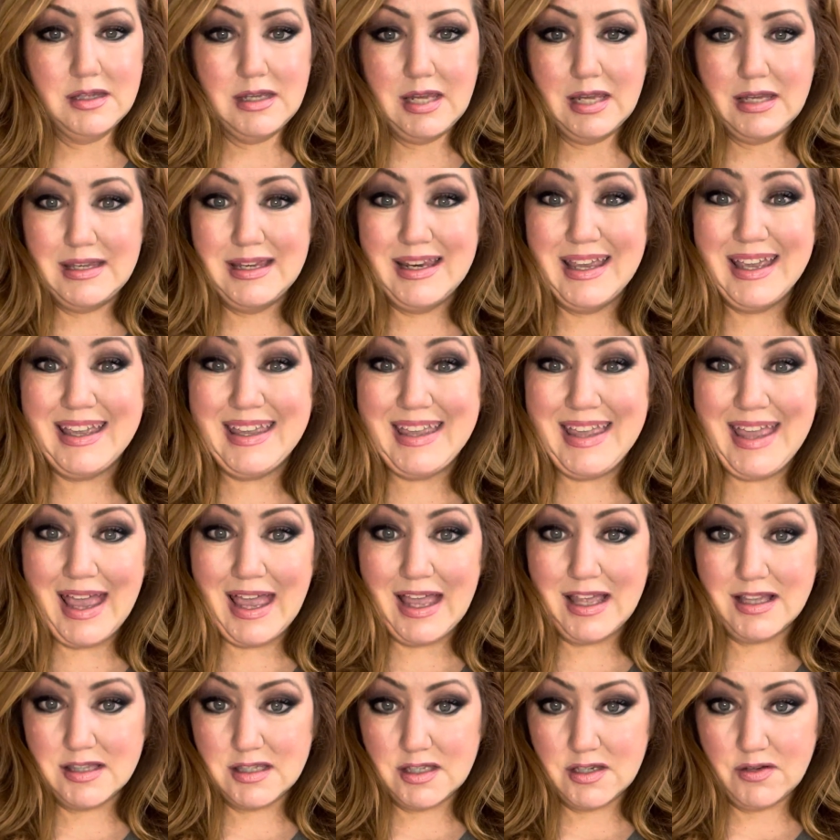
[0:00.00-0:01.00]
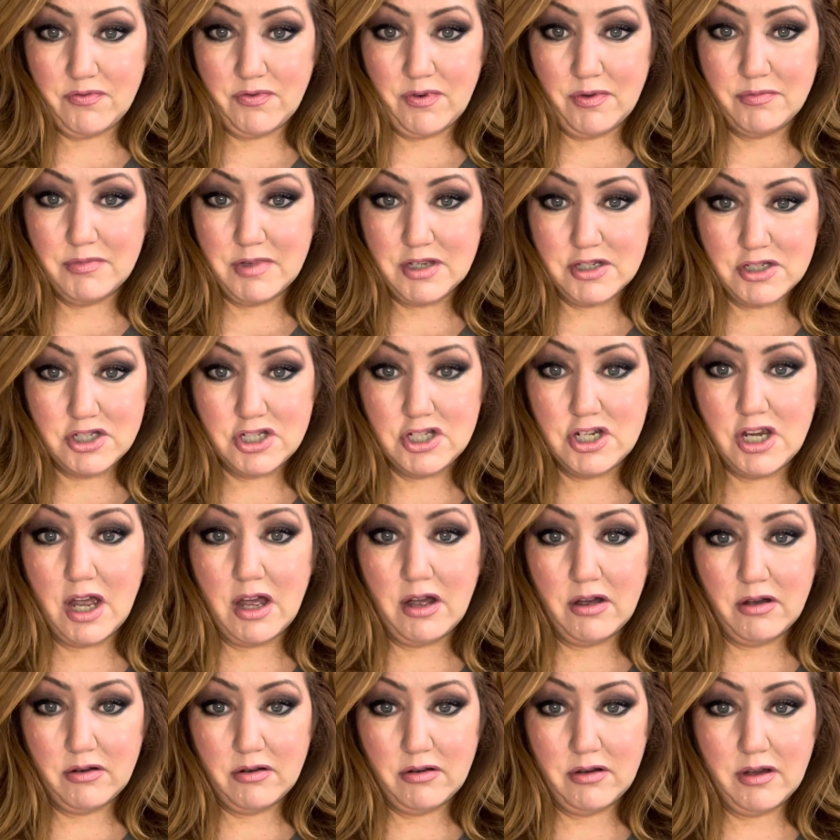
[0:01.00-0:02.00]
negates from the
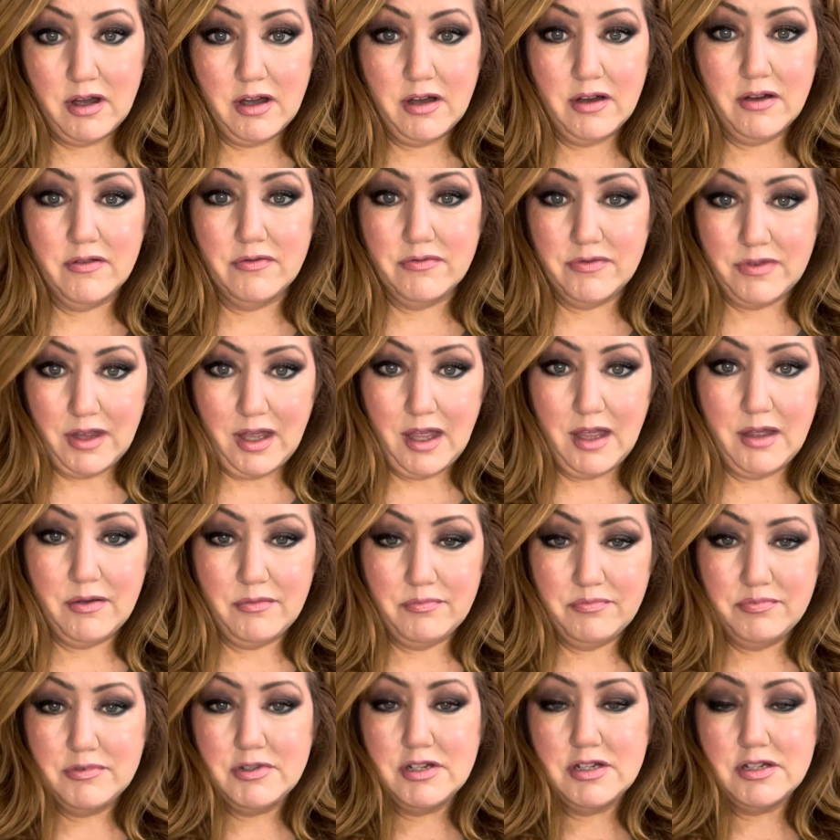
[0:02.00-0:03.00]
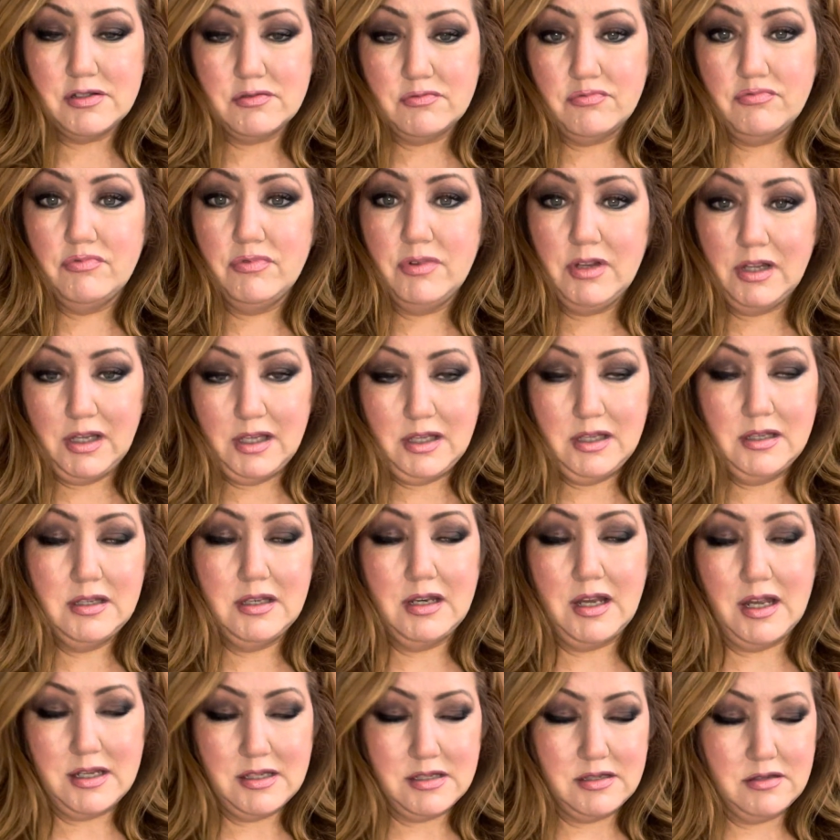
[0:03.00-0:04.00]
gel of the just really
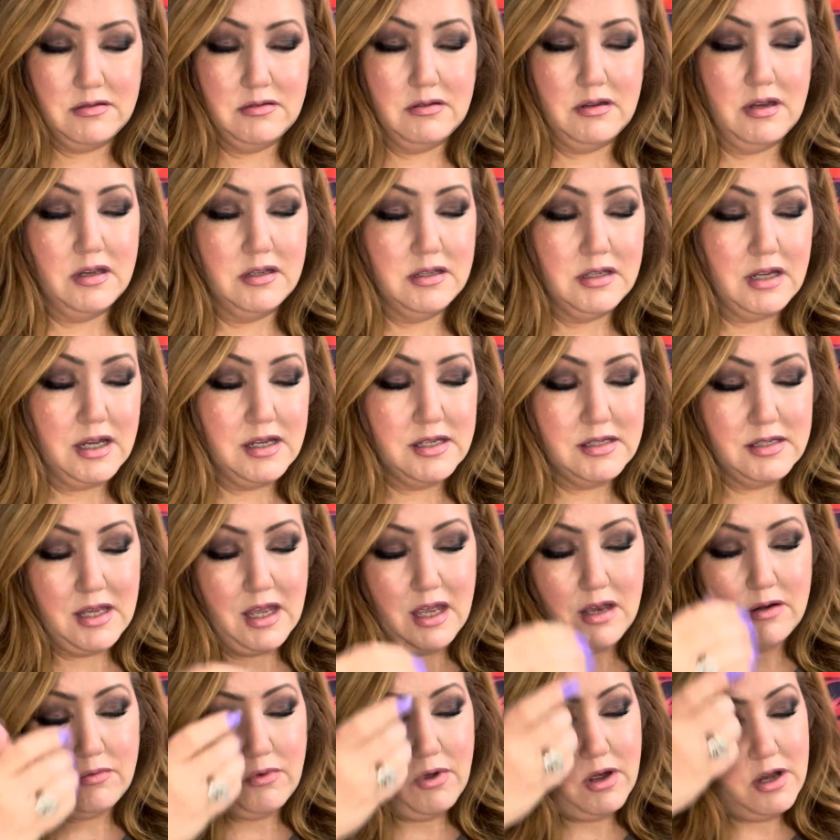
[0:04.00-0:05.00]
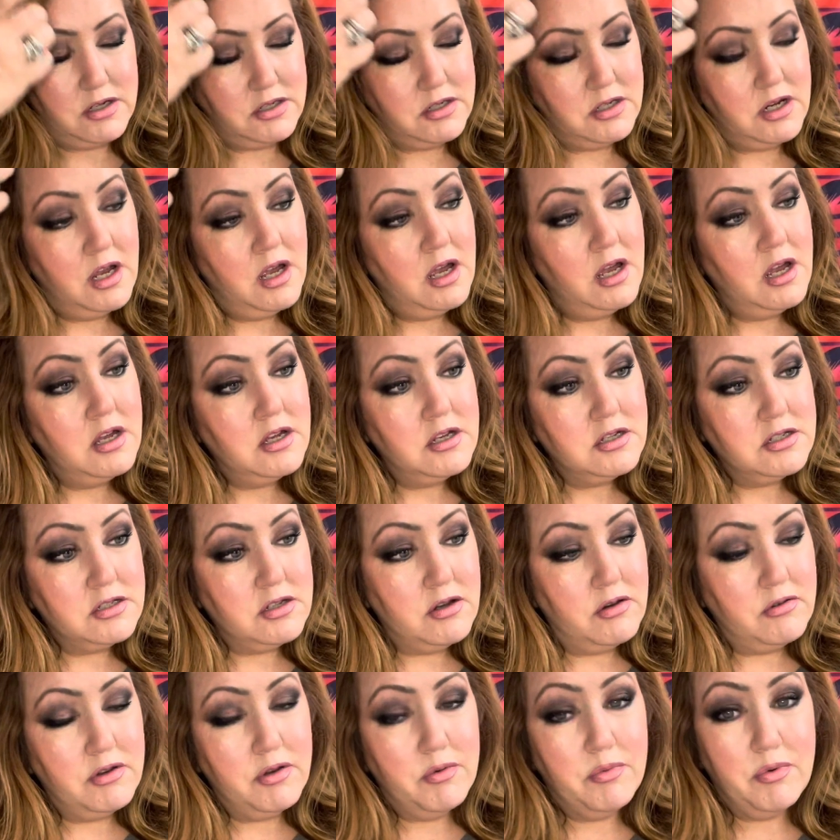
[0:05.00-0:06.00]
nice hand wash.
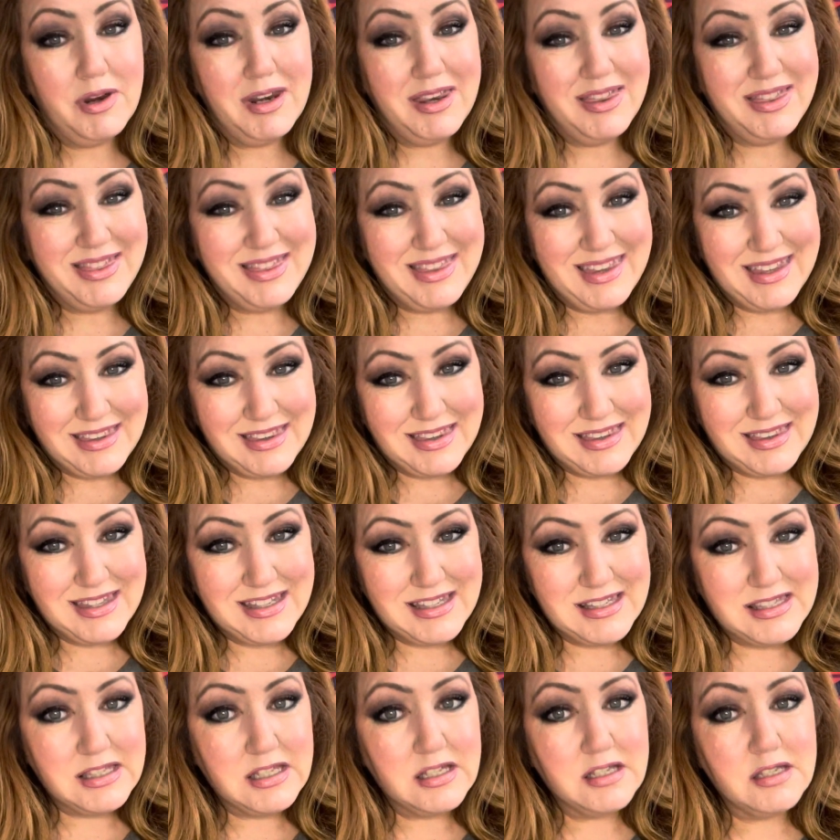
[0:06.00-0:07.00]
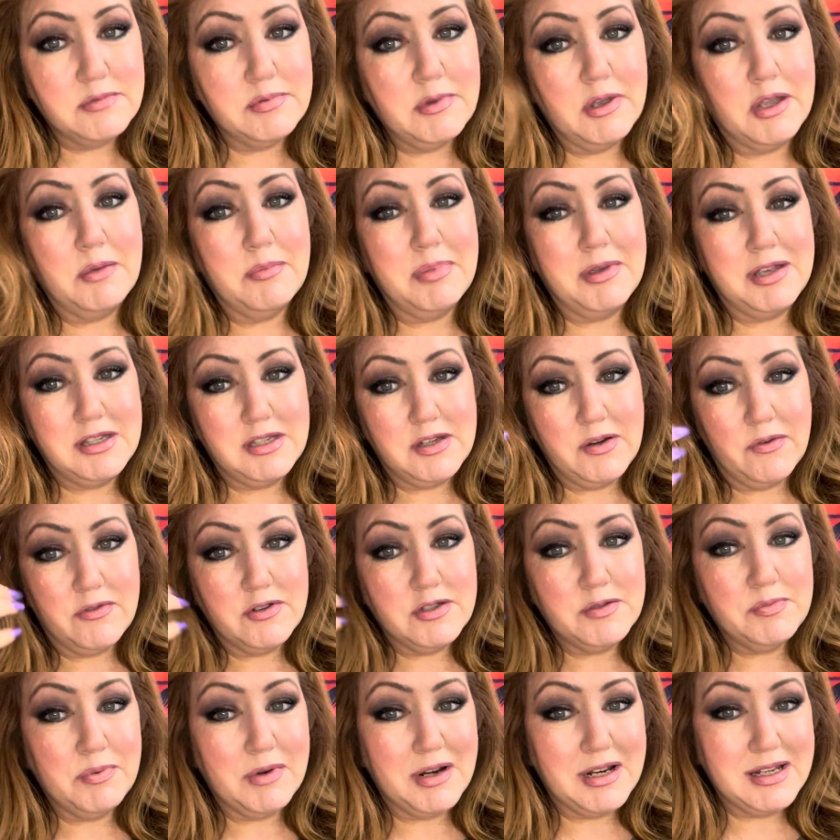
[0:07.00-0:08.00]
So you wouldn't think that these things make a big
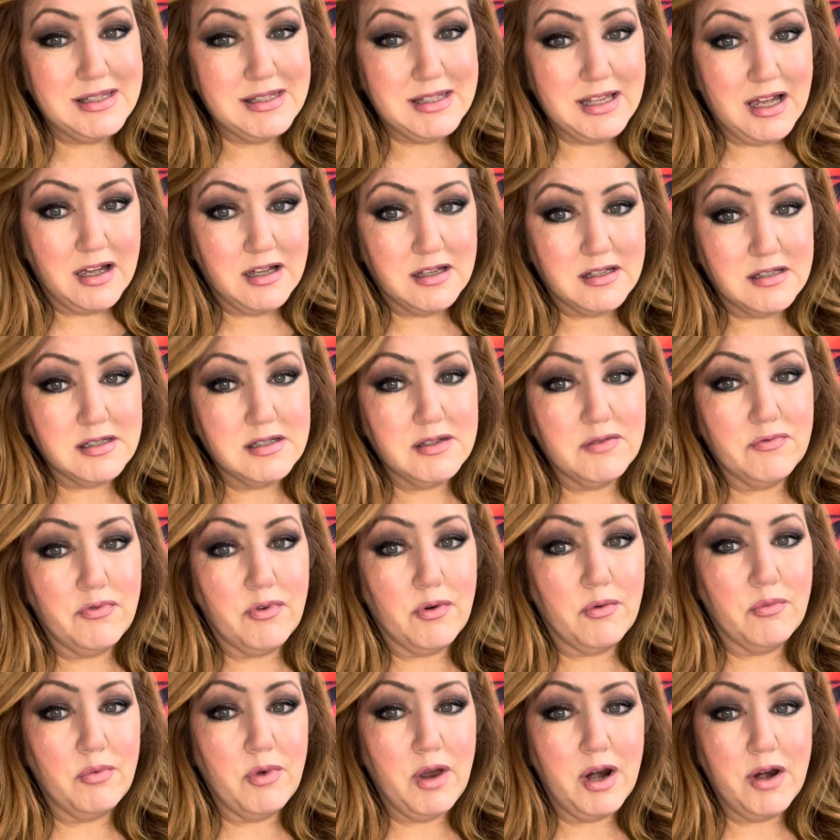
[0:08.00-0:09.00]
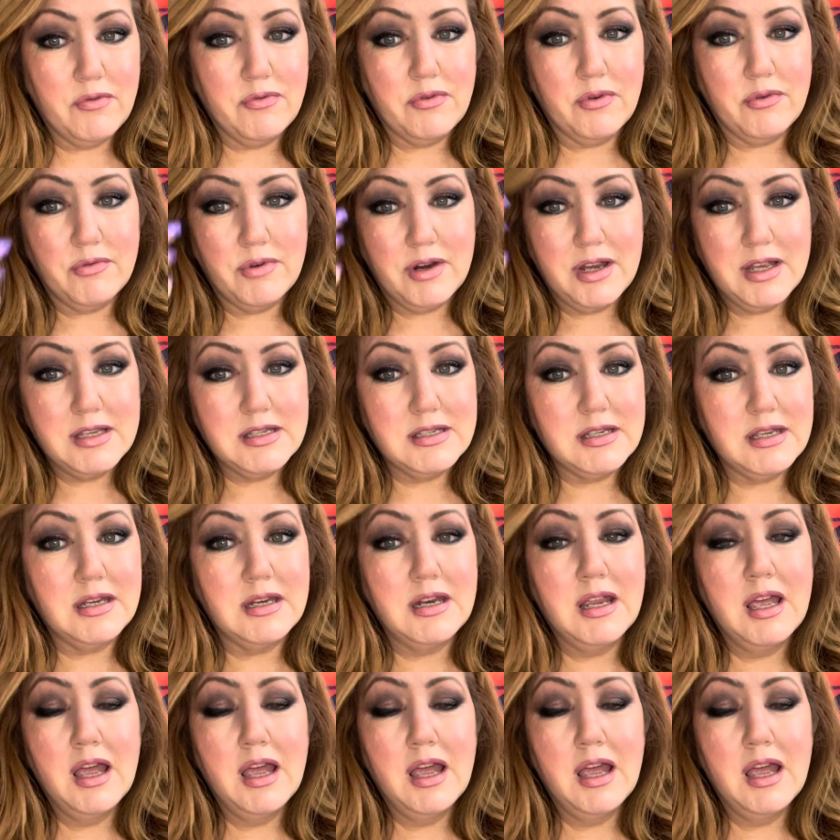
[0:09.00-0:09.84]
difference, but it does. For whatever reason,